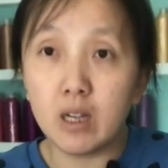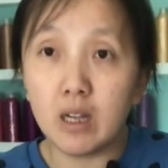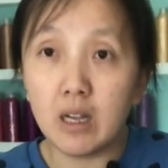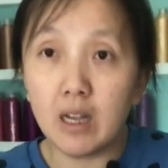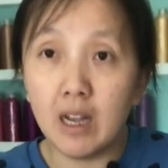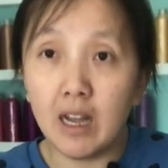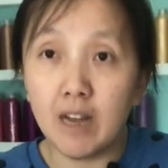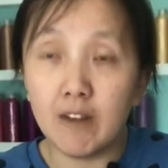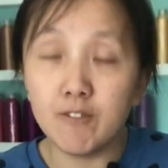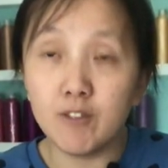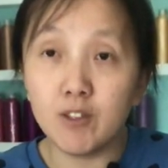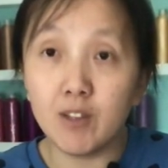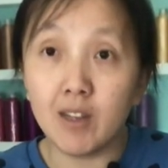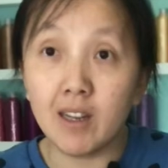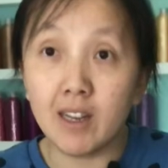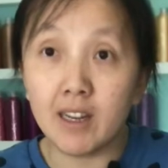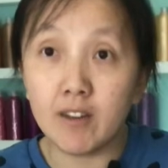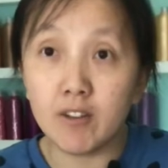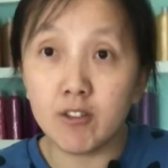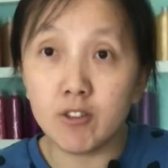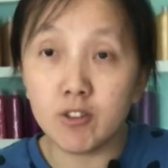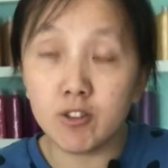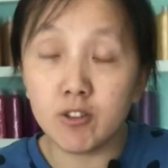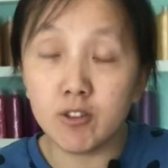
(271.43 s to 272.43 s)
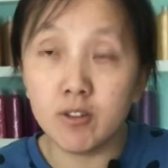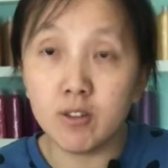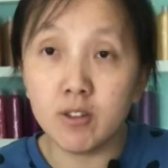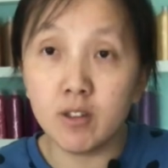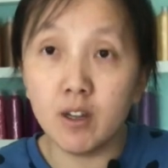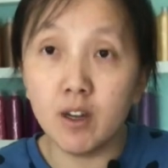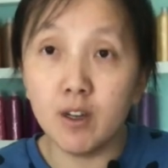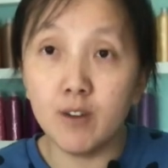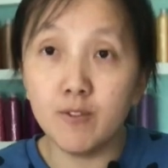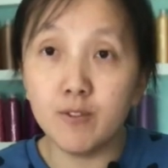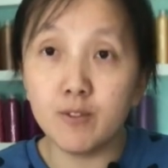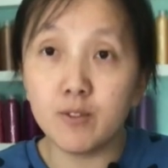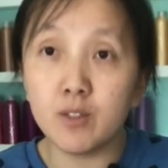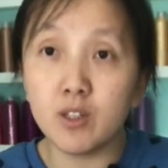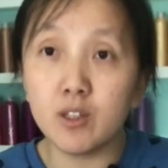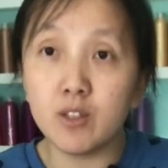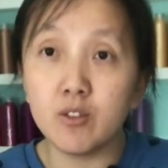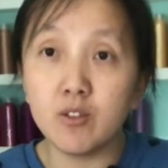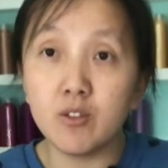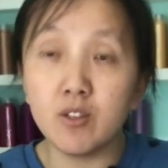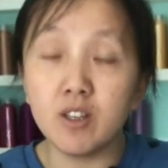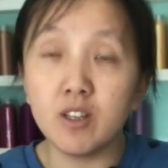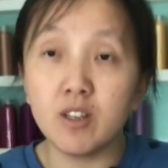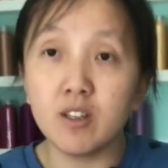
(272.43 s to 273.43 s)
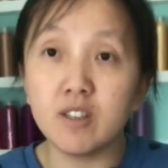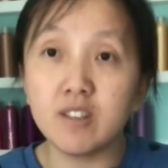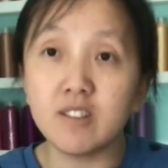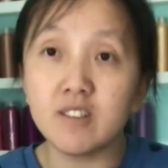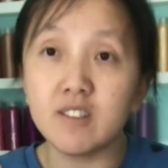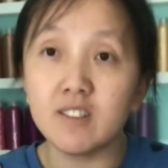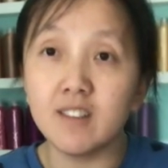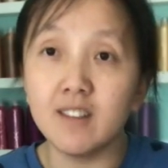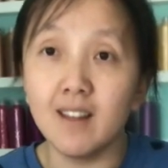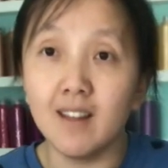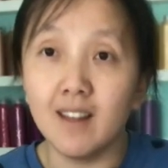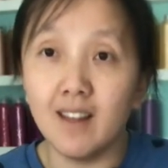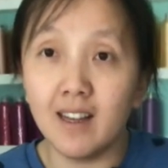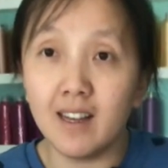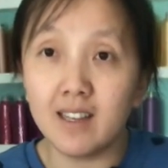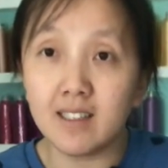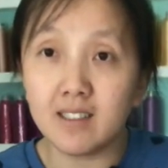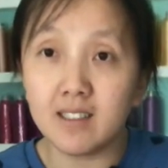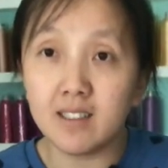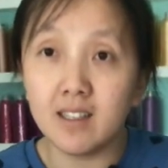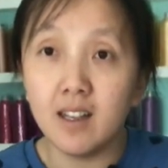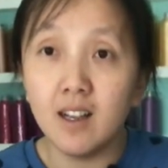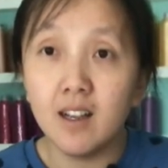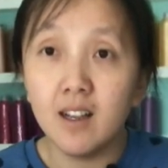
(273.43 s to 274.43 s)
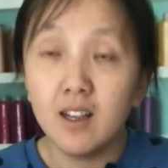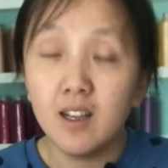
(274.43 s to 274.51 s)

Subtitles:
have the layer turn off, then you cannot select